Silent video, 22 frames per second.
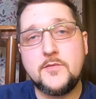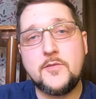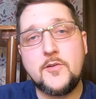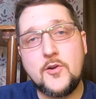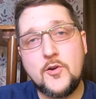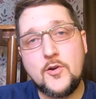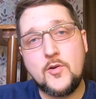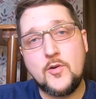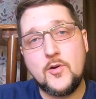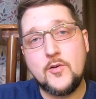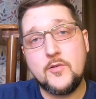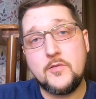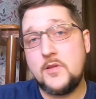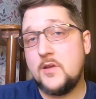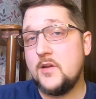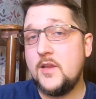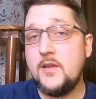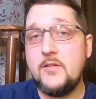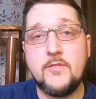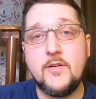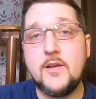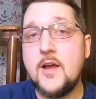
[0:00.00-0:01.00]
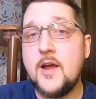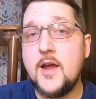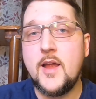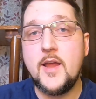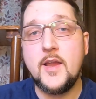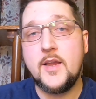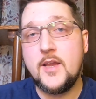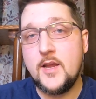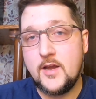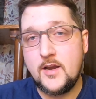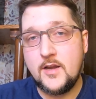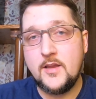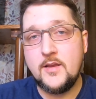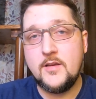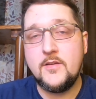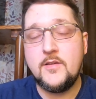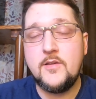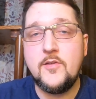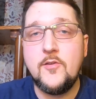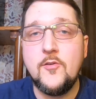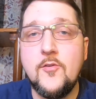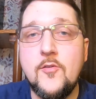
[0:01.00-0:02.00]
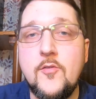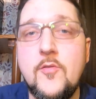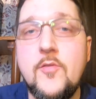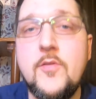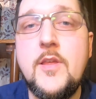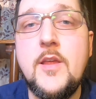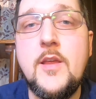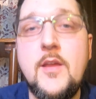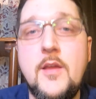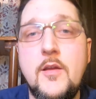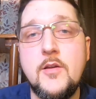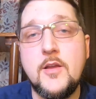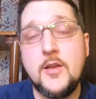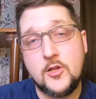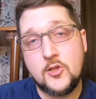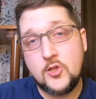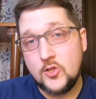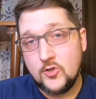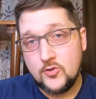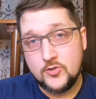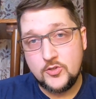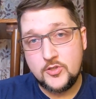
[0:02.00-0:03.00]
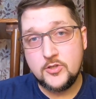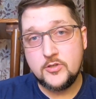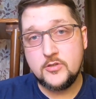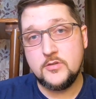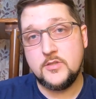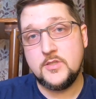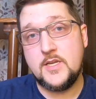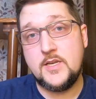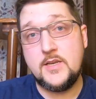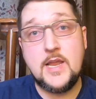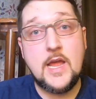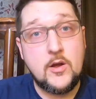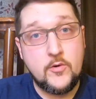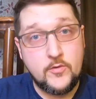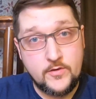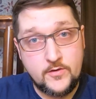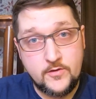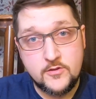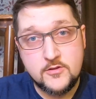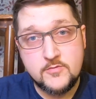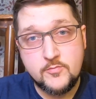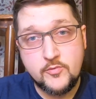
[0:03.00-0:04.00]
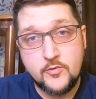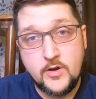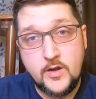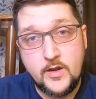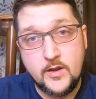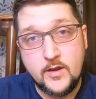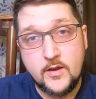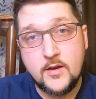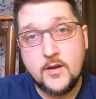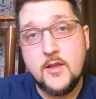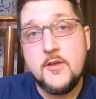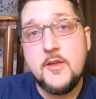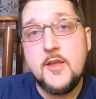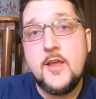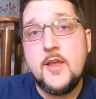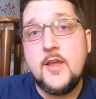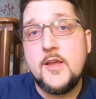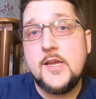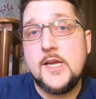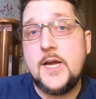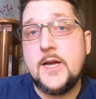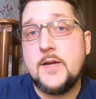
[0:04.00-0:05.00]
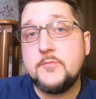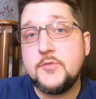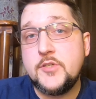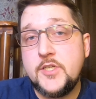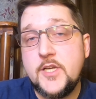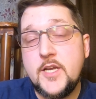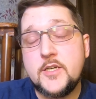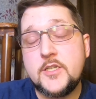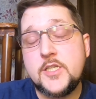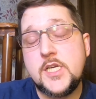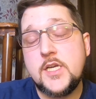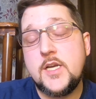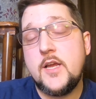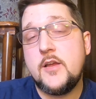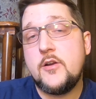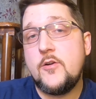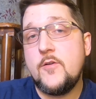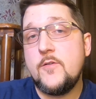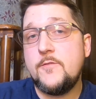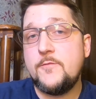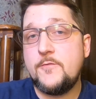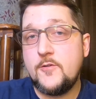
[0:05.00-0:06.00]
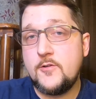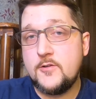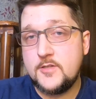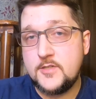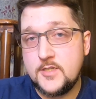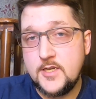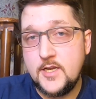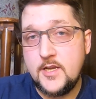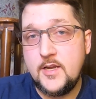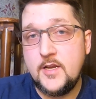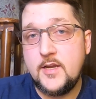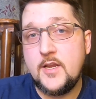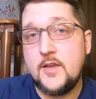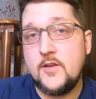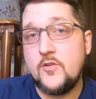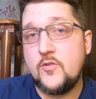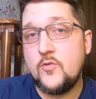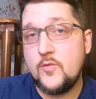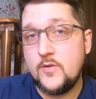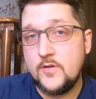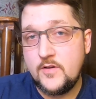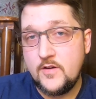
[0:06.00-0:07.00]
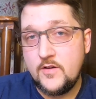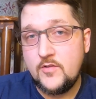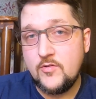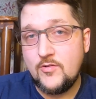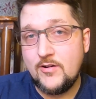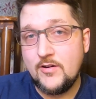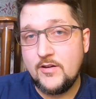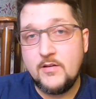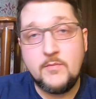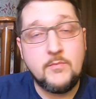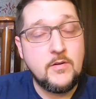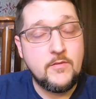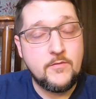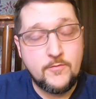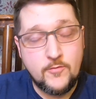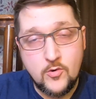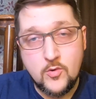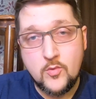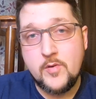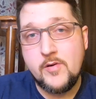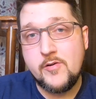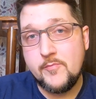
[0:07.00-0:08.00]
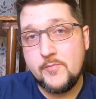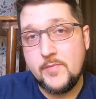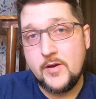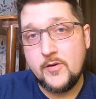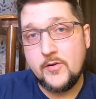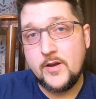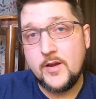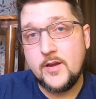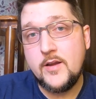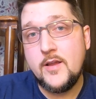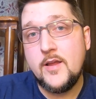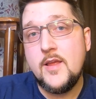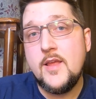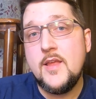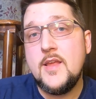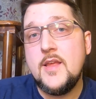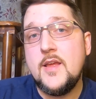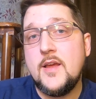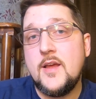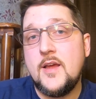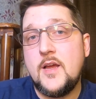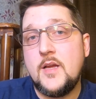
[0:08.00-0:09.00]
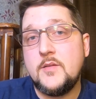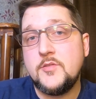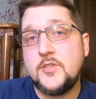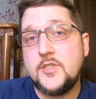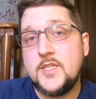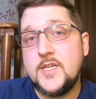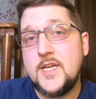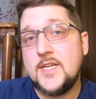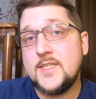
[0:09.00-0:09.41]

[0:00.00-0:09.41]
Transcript: of her that even I got into the enclosures and now into the breeding. She actually got her first snake in 2020 before we were married. She